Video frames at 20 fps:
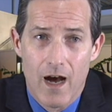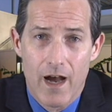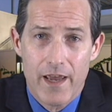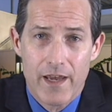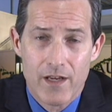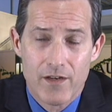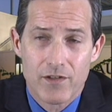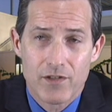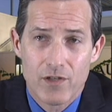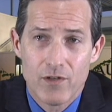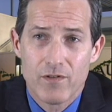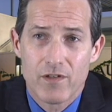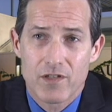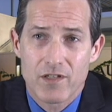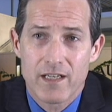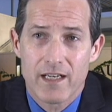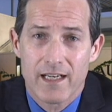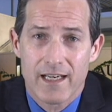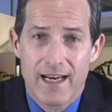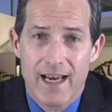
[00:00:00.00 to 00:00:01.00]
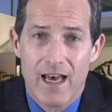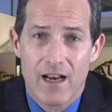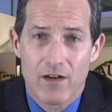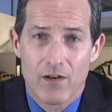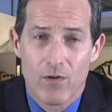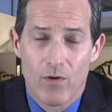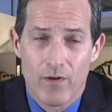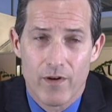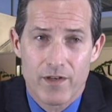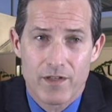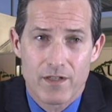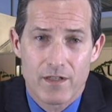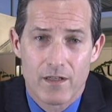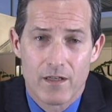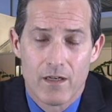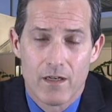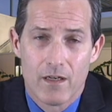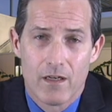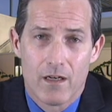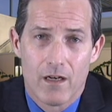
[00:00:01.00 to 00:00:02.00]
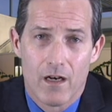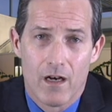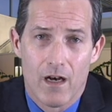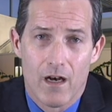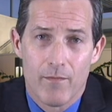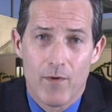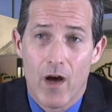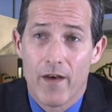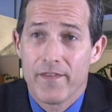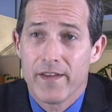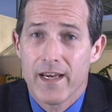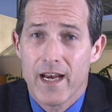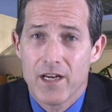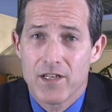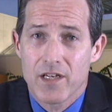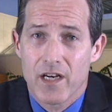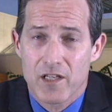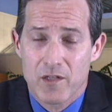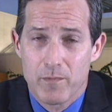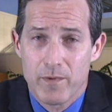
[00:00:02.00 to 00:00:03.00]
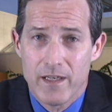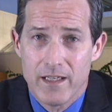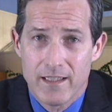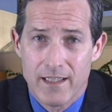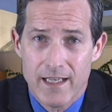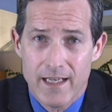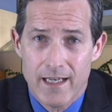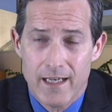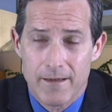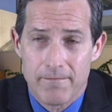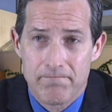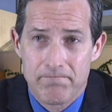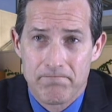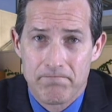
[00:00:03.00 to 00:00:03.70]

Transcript: in 2 distinct categories on the HSPT.